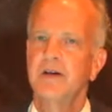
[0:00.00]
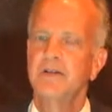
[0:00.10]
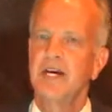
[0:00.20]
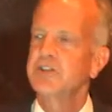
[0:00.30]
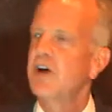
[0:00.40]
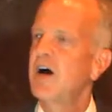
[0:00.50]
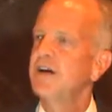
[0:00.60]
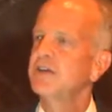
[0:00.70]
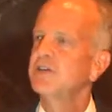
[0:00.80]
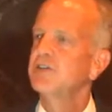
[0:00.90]
takes
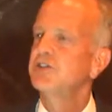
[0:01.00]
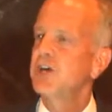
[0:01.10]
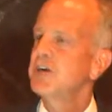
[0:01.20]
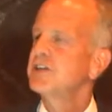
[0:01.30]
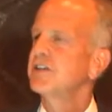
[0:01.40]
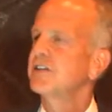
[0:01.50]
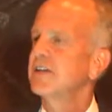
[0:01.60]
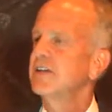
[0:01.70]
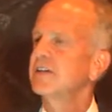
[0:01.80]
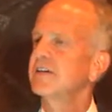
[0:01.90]
on changing
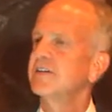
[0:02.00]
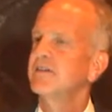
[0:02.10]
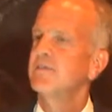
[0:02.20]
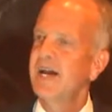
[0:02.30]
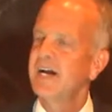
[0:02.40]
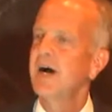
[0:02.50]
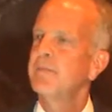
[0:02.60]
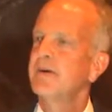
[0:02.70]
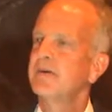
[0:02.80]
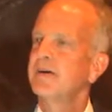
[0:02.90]
the
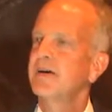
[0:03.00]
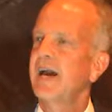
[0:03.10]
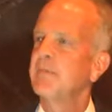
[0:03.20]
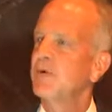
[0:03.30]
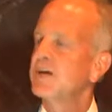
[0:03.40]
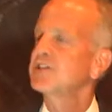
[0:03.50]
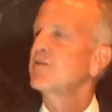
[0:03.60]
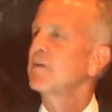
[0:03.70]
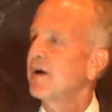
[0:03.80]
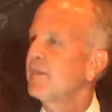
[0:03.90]
makeup and brings a
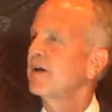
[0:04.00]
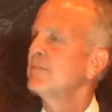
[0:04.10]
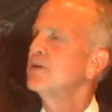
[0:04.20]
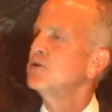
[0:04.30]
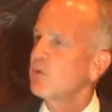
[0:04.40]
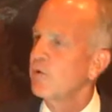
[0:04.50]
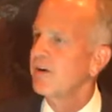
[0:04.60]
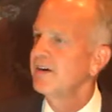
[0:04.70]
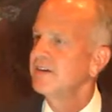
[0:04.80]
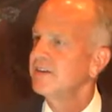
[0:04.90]
Republican
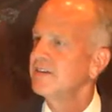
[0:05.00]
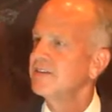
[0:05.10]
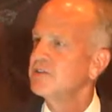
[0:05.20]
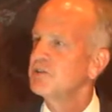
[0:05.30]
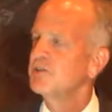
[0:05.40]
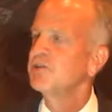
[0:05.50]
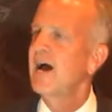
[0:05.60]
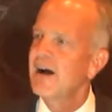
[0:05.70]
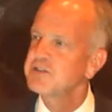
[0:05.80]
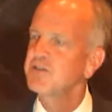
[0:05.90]
majority to the
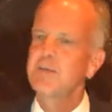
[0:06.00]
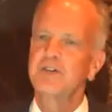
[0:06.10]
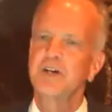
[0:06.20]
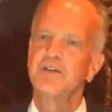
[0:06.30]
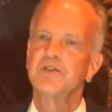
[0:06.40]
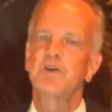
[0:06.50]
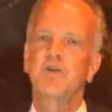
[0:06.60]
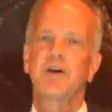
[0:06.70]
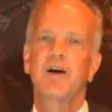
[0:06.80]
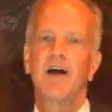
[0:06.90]
House of Representatives in
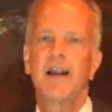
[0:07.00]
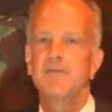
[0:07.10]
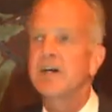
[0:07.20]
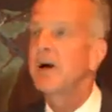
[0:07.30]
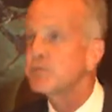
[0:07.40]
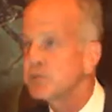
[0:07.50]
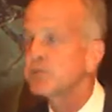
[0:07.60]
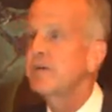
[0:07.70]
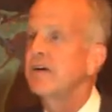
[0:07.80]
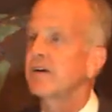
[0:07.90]
North Carolina, becomes the
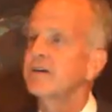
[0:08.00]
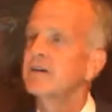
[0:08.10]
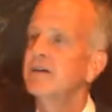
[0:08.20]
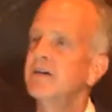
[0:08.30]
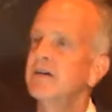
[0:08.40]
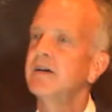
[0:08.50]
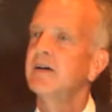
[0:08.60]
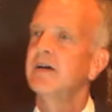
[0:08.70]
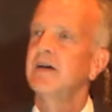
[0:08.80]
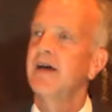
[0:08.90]
Speaker,
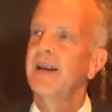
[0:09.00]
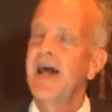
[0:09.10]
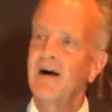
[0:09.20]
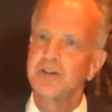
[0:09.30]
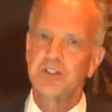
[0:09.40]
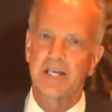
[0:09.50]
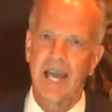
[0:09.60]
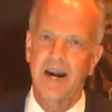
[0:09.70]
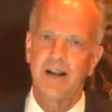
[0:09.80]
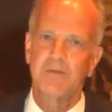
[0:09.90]
and now is the
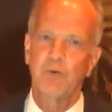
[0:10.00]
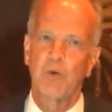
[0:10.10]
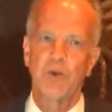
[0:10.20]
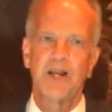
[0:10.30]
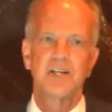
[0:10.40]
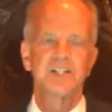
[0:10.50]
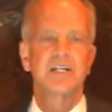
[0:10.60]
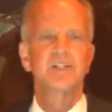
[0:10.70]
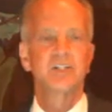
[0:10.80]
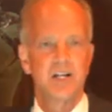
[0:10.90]
candidate for the United
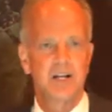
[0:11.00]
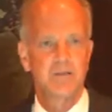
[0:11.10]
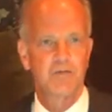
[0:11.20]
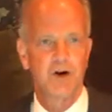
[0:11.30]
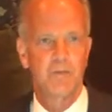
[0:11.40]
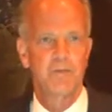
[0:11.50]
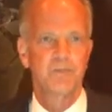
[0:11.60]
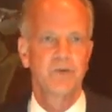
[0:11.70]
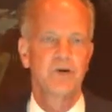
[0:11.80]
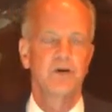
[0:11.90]
States Senate from
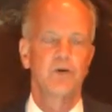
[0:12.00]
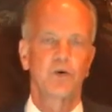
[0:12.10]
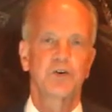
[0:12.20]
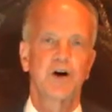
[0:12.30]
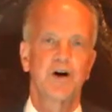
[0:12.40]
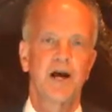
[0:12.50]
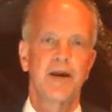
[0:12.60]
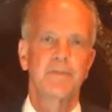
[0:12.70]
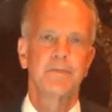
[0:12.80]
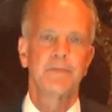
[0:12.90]
North Carolina.